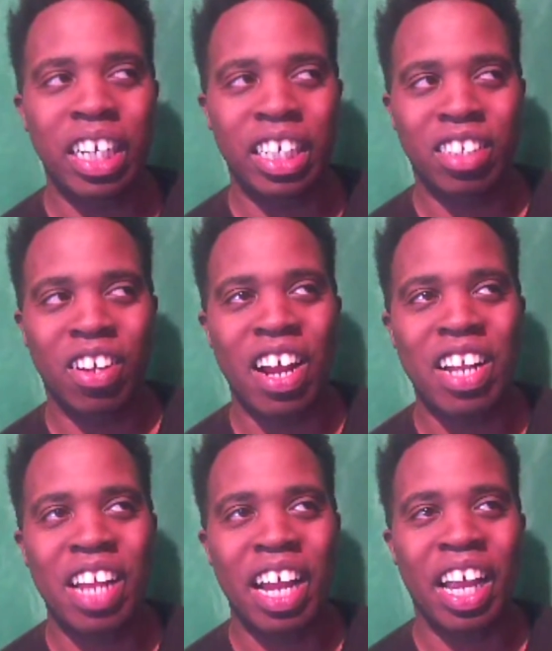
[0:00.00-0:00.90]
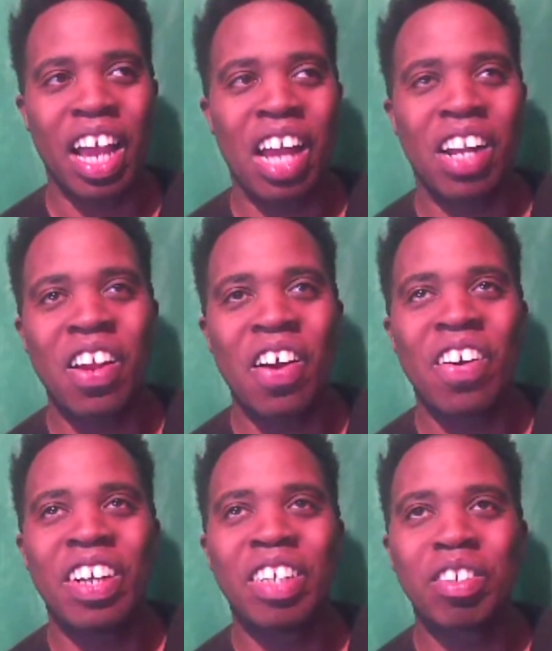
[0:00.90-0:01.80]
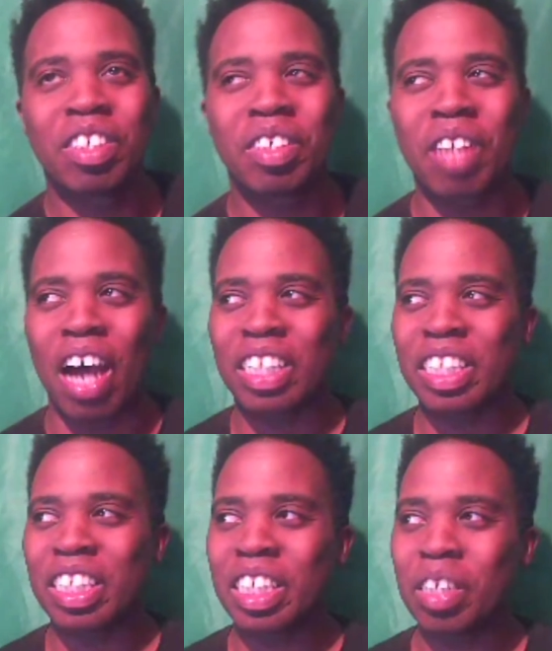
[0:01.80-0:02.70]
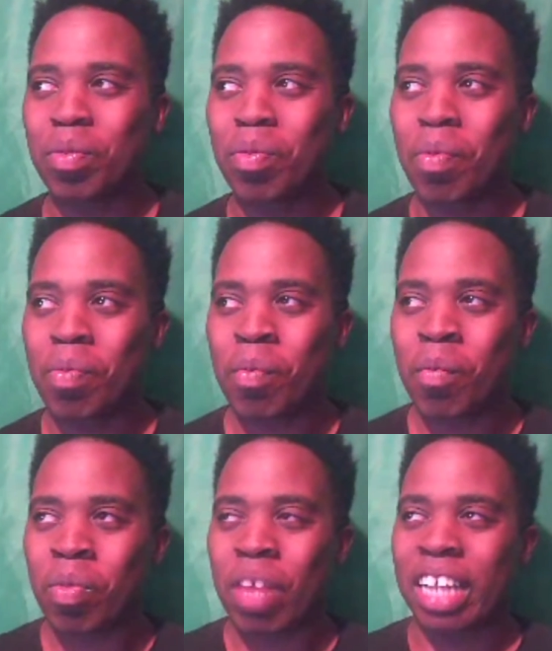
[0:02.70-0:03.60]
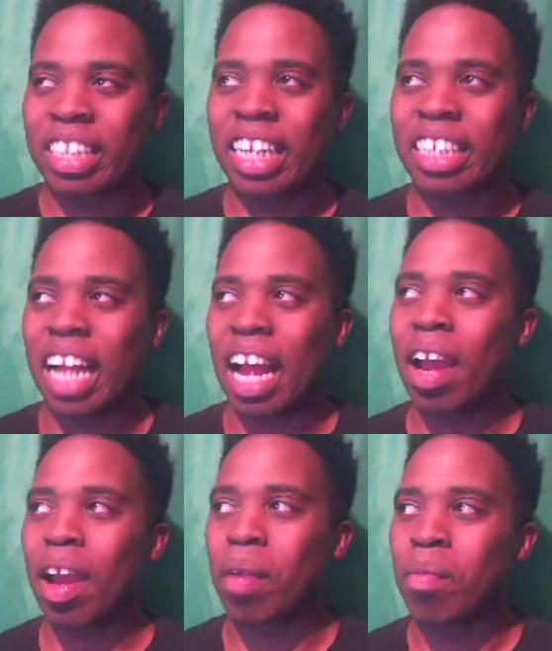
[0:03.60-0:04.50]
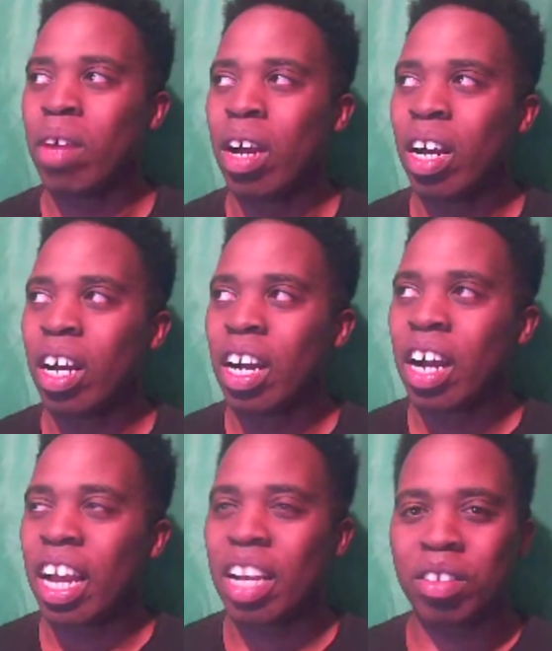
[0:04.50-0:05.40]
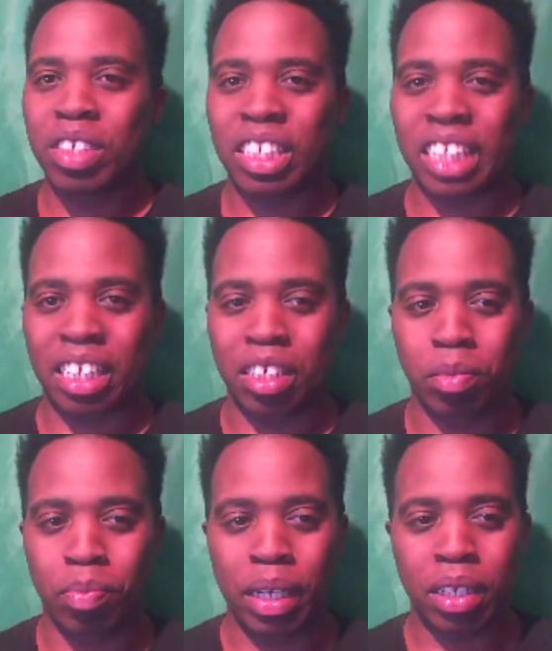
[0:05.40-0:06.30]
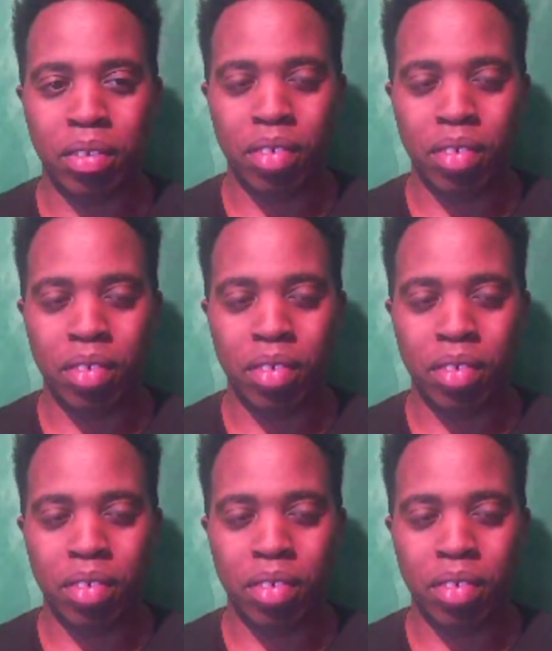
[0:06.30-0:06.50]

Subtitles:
Star, like, I don't know, it was honestly, at that time, it was just like this big,